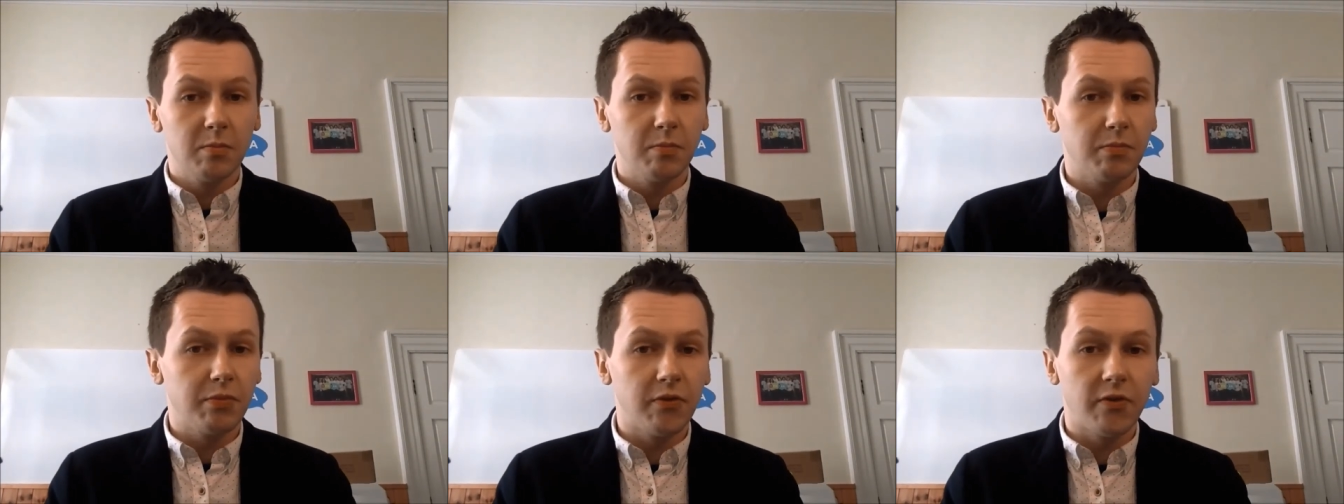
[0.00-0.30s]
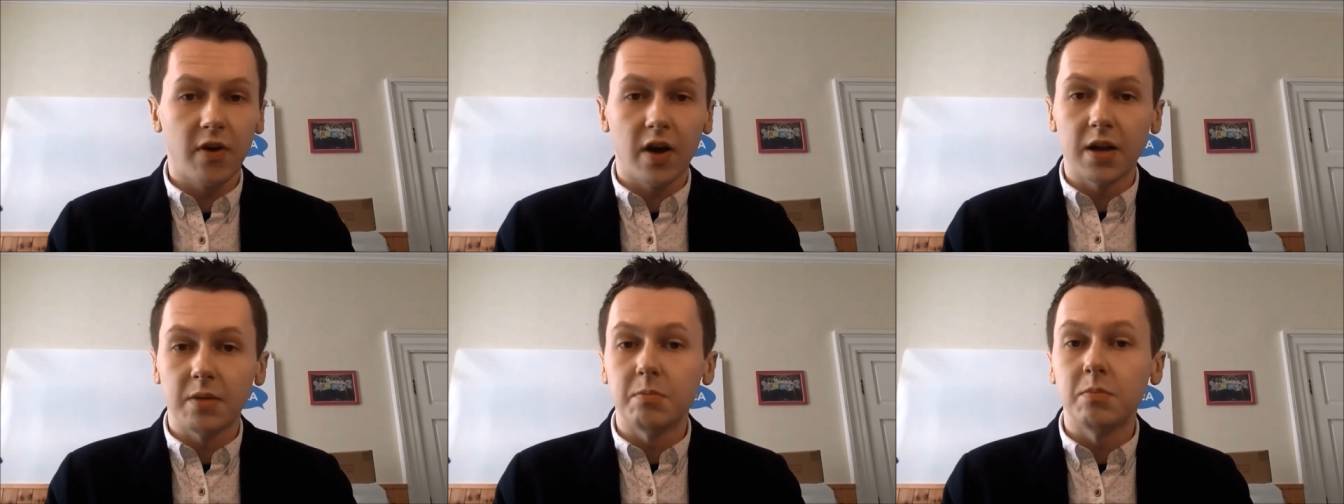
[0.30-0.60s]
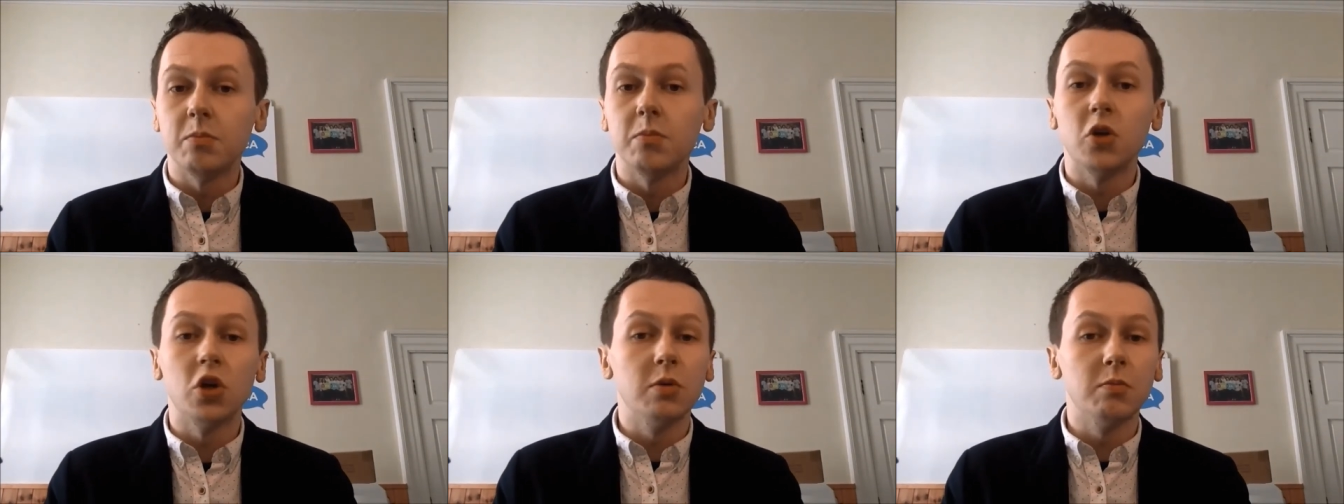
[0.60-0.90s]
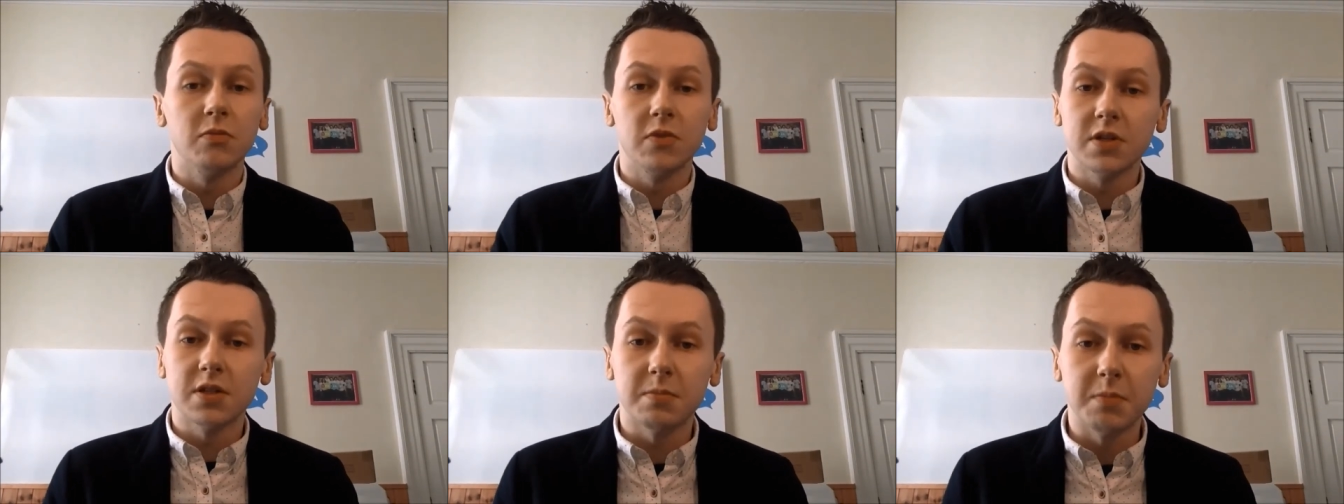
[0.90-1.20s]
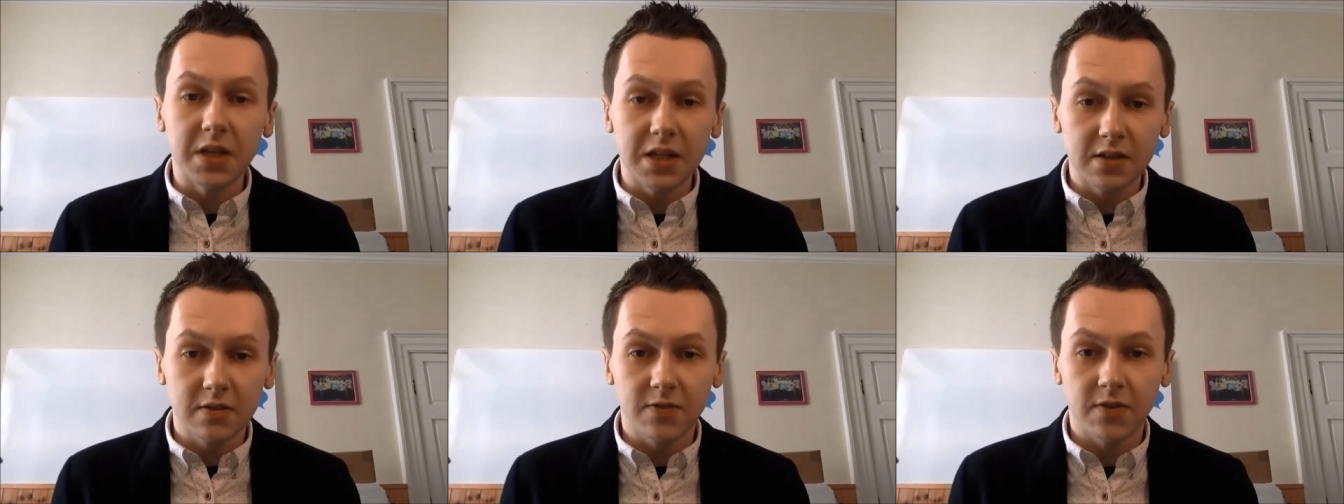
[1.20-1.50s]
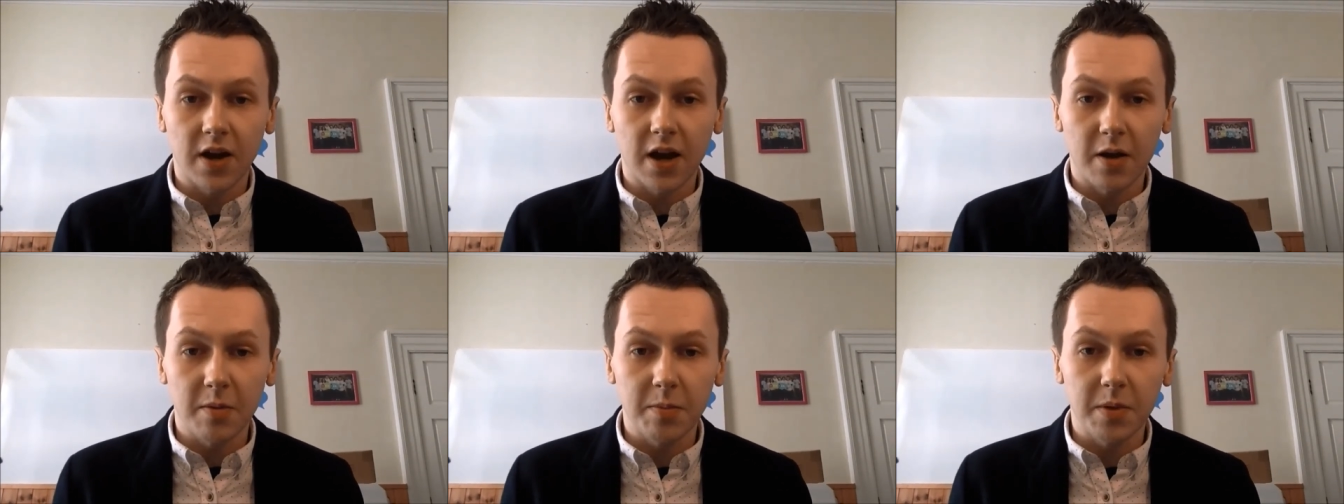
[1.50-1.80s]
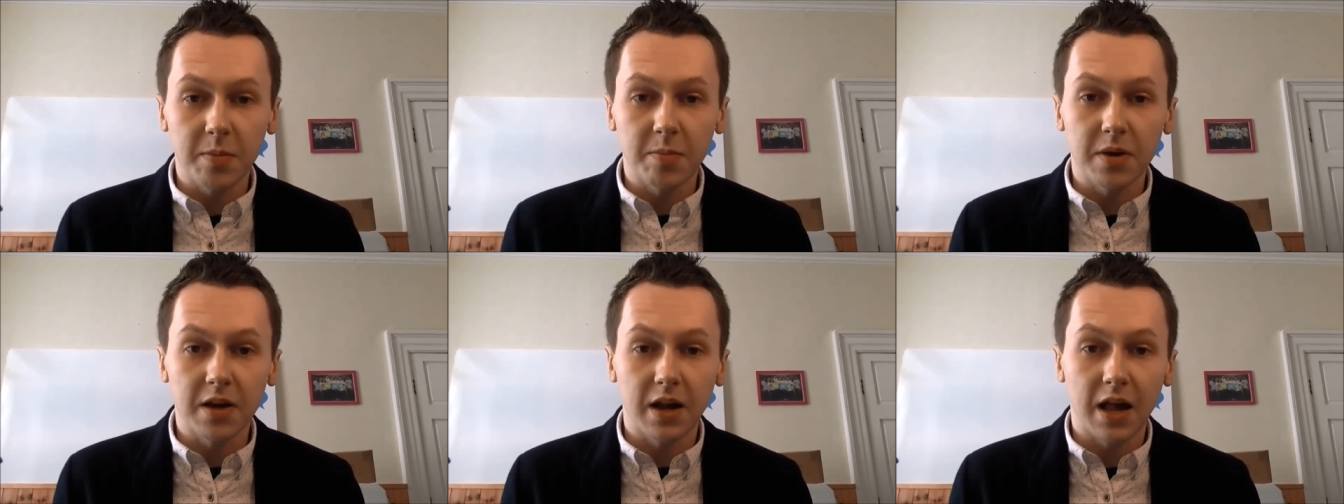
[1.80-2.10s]
providing numerous means for how
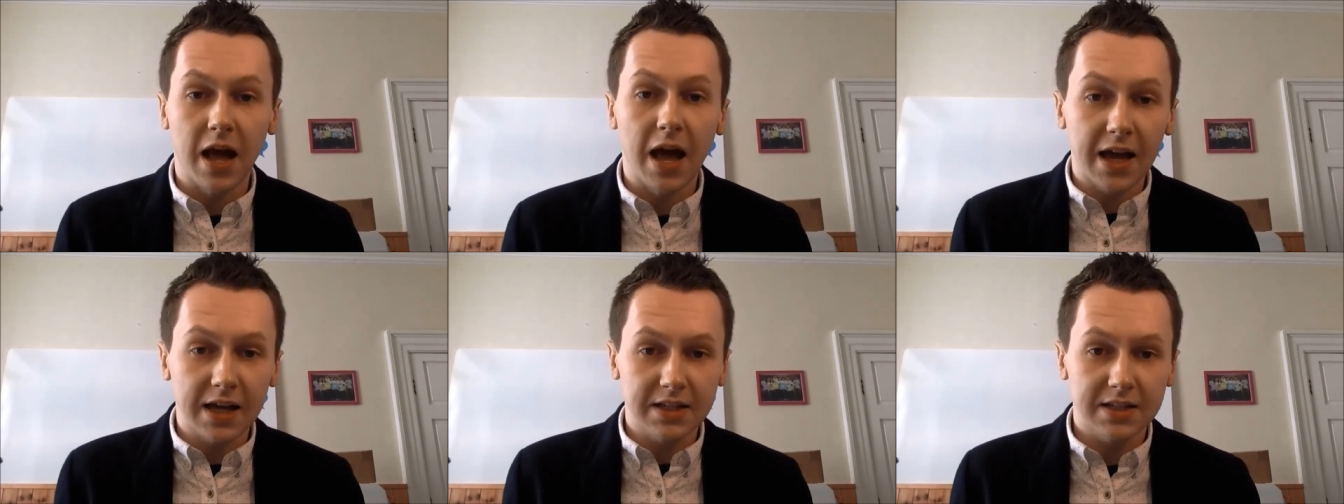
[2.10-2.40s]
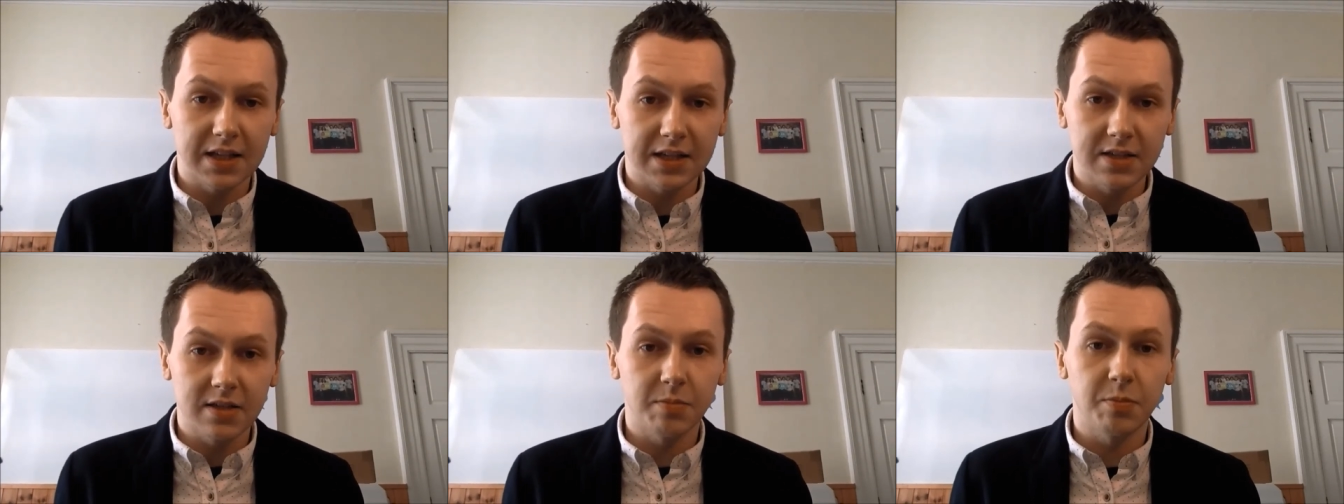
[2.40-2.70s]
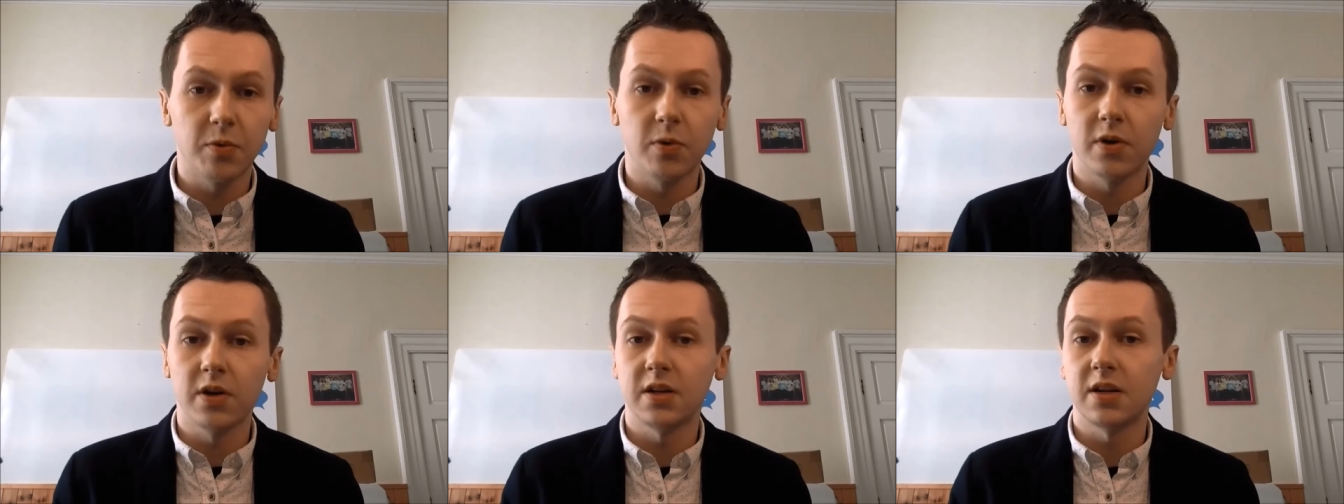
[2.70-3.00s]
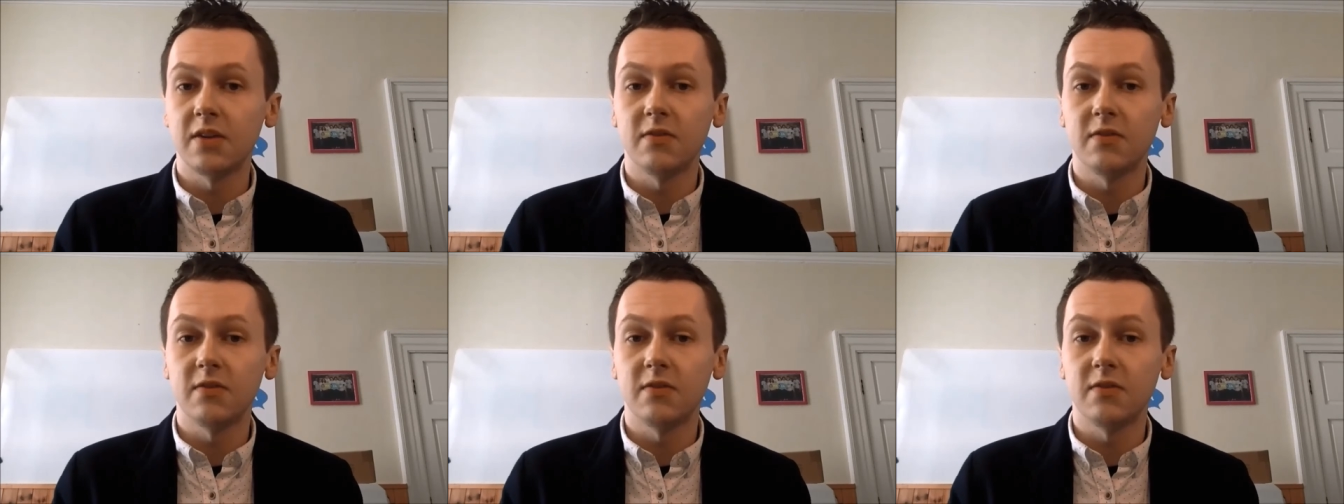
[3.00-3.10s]
people access support,